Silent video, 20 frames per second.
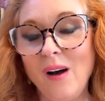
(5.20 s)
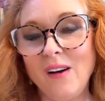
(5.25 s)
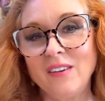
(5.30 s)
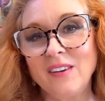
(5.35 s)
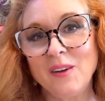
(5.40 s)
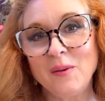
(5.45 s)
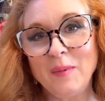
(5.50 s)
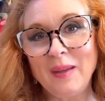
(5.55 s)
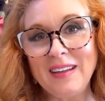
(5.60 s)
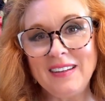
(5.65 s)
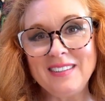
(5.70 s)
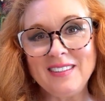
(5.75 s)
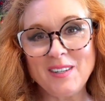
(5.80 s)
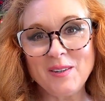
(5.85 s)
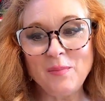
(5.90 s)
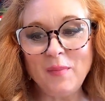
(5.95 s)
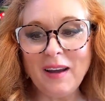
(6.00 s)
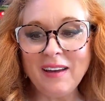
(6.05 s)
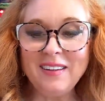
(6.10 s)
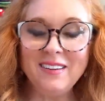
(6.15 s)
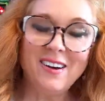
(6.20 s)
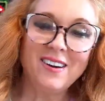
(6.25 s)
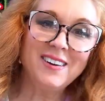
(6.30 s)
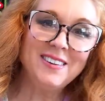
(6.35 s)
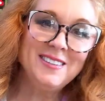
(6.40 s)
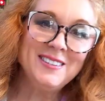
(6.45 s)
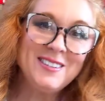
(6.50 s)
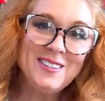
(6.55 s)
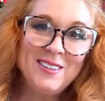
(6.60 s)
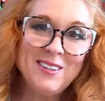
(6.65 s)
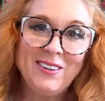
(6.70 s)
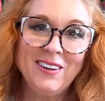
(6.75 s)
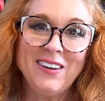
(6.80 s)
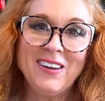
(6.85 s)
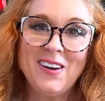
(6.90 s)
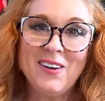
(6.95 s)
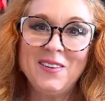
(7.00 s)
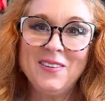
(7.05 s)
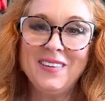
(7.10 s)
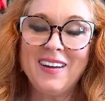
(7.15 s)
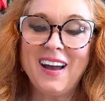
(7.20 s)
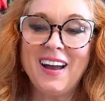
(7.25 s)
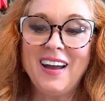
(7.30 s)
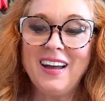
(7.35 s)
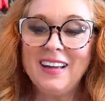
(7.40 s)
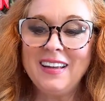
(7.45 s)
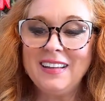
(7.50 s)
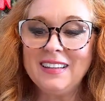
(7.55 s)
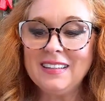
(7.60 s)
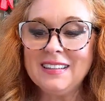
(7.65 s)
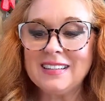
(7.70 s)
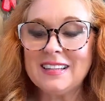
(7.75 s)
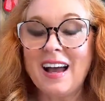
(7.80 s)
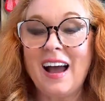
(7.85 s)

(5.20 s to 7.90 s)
welcome into my yarn studio, guys.